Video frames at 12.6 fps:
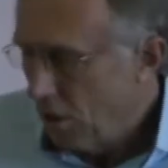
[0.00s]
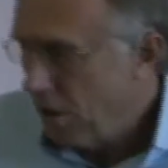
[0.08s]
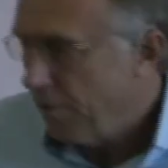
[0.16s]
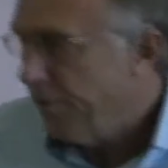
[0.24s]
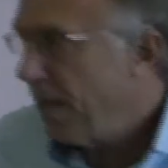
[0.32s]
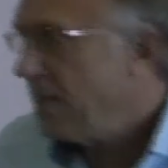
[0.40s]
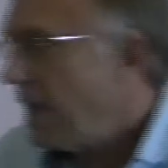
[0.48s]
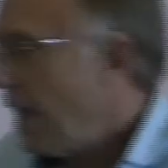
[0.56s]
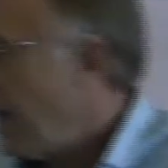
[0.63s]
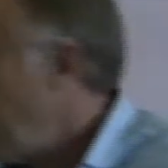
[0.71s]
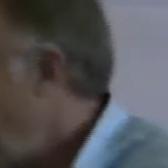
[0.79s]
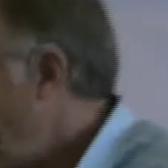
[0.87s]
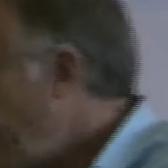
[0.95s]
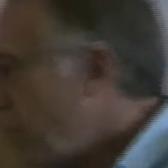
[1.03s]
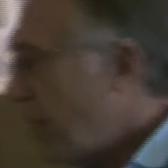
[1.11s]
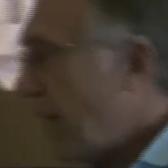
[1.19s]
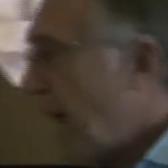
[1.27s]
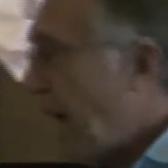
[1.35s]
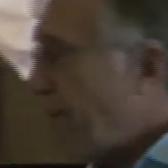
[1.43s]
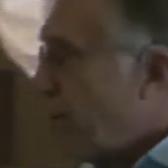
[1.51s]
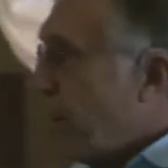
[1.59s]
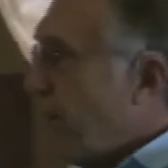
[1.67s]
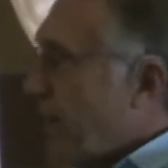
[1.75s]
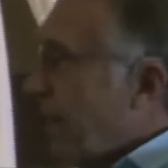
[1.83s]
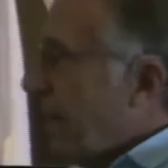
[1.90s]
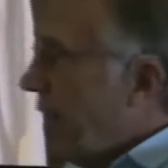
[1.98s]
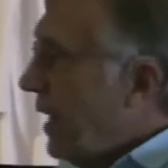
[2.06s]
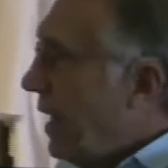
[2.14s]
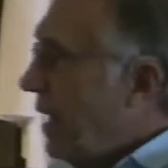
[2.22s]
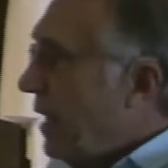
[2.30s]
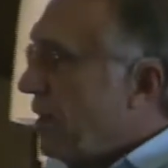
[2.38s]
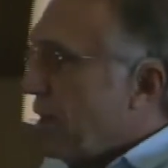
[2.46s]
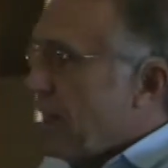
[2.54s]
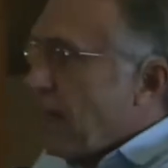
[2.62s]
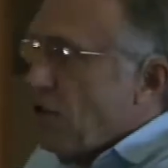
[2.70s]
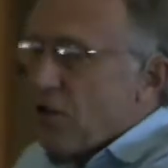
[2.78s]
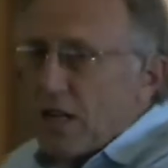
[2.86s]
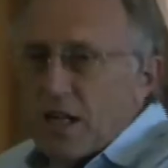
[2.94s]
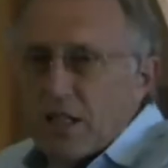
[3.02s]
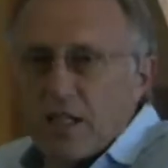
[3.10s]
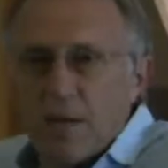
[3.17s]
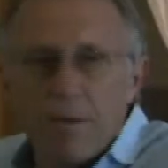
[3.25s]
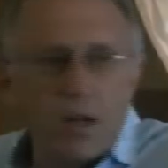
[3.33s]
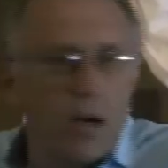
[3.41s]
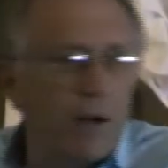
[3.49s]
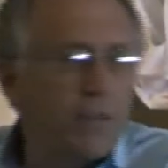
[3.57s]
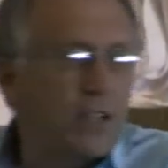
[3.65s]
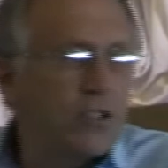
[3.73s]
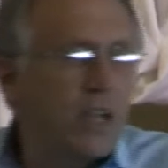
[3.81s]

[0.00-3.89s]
Good, friends. I, unfortunately, I have to give a little introduction and a summary of the